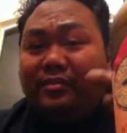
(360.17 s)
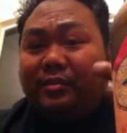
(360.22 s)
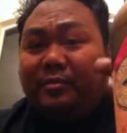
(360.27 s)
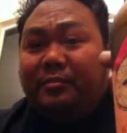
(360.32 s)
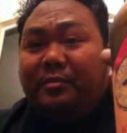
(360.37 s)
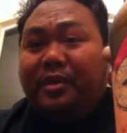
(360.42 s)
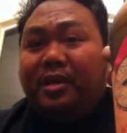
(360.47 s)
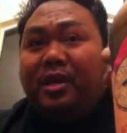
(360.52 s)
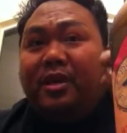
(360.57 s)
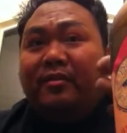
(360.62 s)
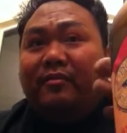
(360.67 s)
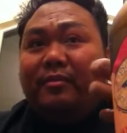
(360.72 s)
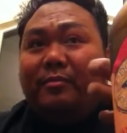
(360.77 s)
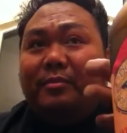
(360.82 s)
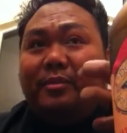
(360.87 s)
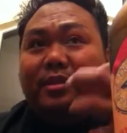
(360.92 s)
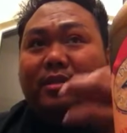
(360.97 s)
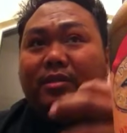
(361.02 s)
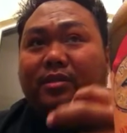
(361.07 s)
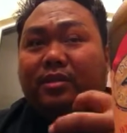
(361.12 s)
from
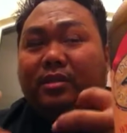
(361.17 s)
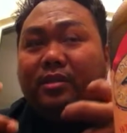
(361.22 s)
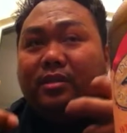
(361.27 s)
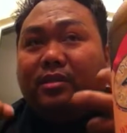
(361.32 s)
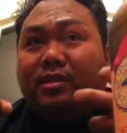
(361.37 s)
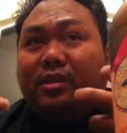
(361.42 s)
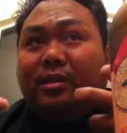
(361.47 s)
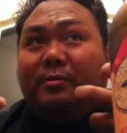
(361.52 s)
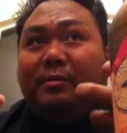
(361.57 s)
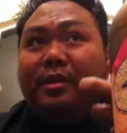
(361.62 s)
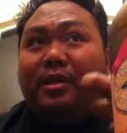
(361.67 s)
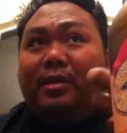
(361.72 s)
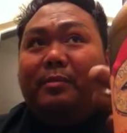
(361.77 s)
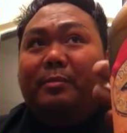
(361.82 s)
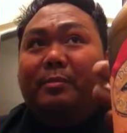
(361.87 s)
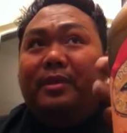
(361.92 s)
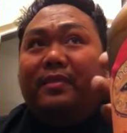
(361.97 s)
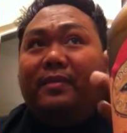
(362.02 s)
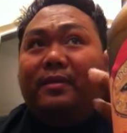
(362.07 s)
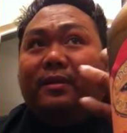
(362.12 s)
the dirt coming up,
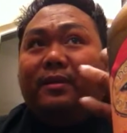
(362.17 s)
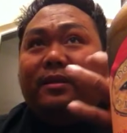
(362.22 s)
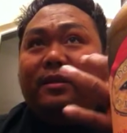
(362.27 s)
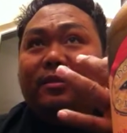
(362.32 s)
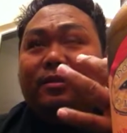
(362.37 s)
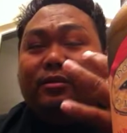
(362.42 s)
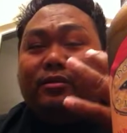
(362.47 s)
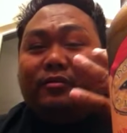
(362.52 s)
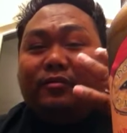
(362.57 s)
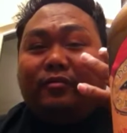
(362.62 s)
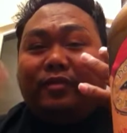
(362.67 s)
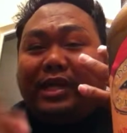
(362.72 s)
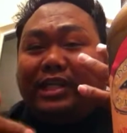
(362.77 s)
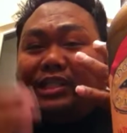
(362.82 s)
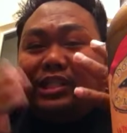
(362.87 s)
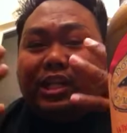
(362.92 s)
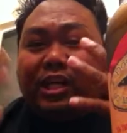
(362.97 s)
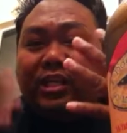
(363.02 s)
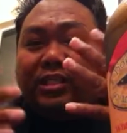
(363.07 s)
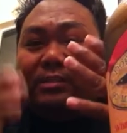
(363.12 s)
and those fresh
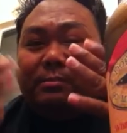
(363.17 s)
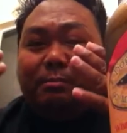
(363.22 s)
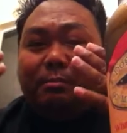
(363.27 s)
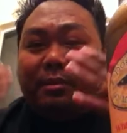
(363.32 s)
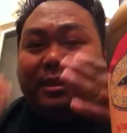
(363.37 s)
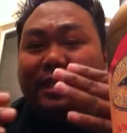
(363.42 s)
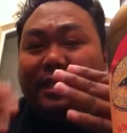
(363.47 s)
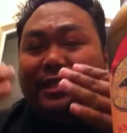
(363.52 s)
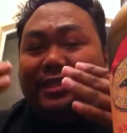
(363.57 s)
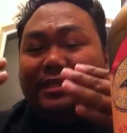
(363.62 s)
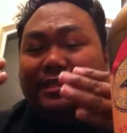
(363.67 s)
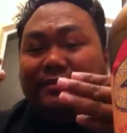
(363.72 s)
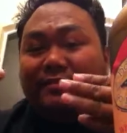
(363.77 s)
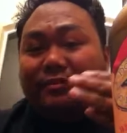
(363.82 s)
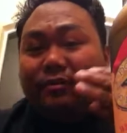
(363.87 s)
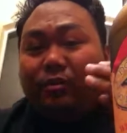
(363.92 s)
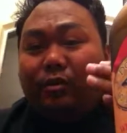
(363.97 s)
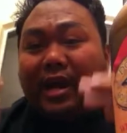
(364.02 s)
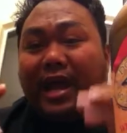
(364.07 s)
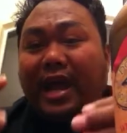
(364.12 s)
cut blades of
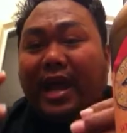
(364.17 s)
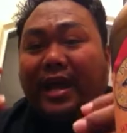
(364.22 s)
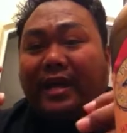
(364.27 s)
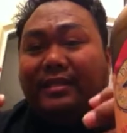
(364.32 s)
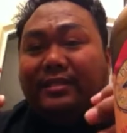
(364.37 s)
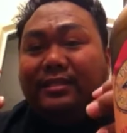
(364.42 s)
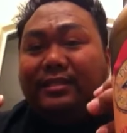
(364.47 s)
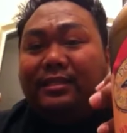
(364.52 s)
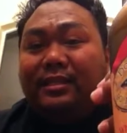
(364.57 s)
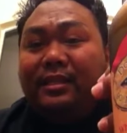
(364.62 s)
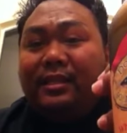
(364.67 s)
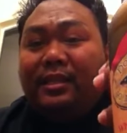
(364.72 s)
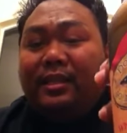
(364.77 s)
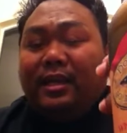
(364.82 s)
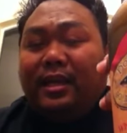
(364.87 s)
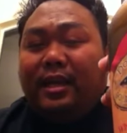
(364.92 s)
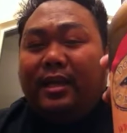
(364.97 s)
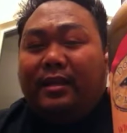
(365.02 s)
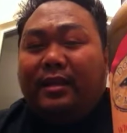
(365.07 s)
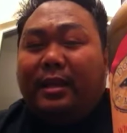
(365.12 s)
grass,
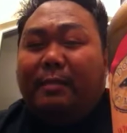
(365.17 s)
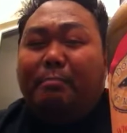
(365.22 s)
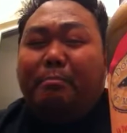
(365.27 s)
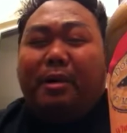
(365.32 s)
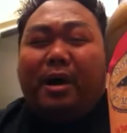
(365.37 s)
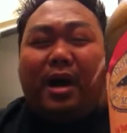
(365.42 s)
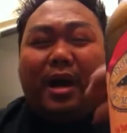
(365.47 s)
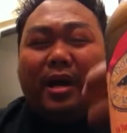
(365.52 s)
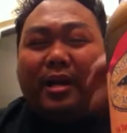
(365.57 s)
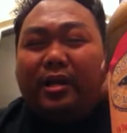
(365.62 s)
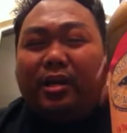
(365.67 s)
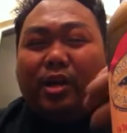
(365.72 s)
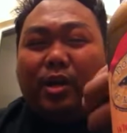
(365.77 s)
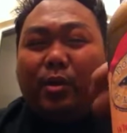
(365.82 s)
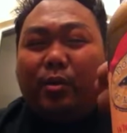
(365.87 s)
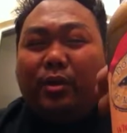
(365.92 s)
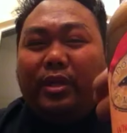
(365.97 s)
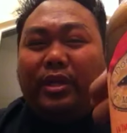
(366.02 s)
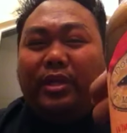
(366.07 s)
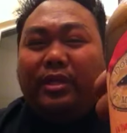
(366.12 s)
and that pine
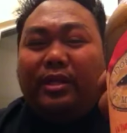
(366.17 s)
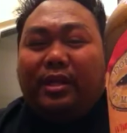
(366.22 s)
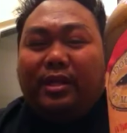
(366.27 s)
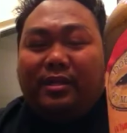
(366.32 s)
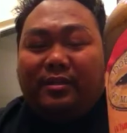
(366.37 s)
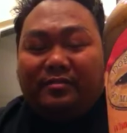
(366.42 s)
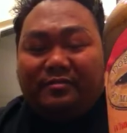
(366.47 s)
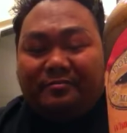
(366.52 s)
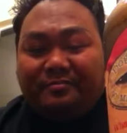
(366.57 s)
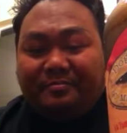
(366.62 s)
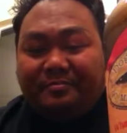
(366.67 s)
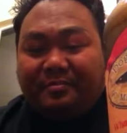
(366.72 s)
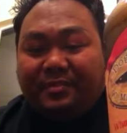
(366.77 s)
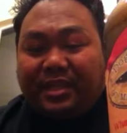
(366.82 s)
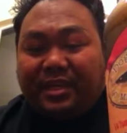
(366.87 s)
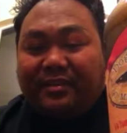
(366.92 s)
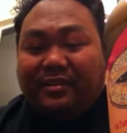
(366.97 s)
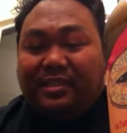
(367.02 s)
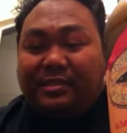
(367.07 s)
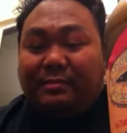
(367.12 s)
coney kind of
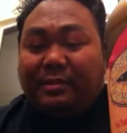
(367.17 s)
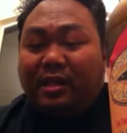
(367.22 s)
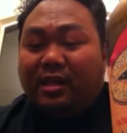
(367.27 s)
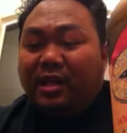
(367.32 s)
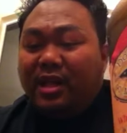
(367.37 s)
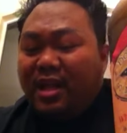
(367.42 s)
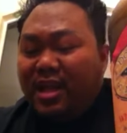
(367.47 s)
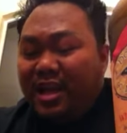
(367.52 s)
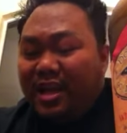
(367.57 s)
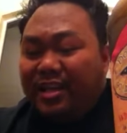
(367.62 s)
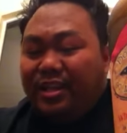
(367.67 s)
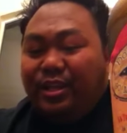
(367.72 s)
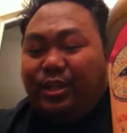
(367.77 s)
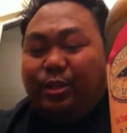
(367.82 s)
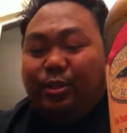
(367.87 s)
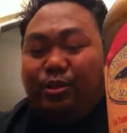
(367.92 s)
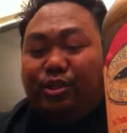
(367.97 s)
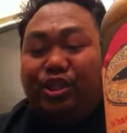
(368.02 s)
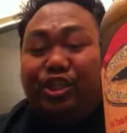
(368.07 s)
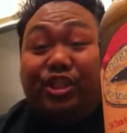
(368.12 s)
smell. And then
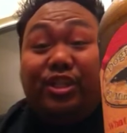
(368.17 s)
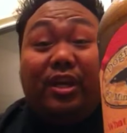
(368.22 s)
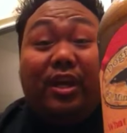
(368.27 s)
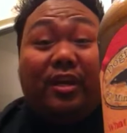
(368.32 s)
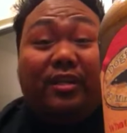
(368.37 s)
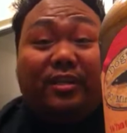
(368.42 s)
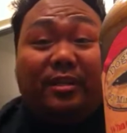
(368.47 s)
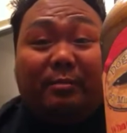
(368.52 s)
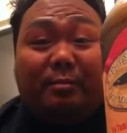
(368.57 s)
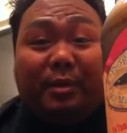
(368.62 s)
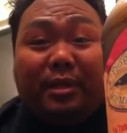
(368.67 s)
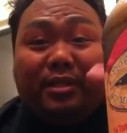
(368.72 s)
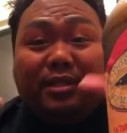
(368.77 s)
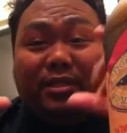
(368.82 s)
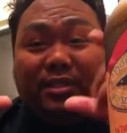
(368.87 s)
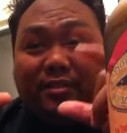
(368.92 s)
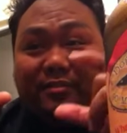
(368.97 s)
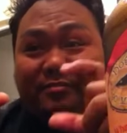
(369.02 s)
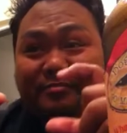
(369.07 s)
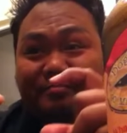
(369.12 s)
you chucked a bunch
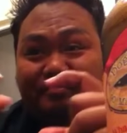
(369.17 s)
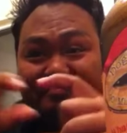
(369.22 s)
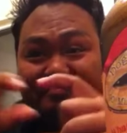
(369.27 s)
of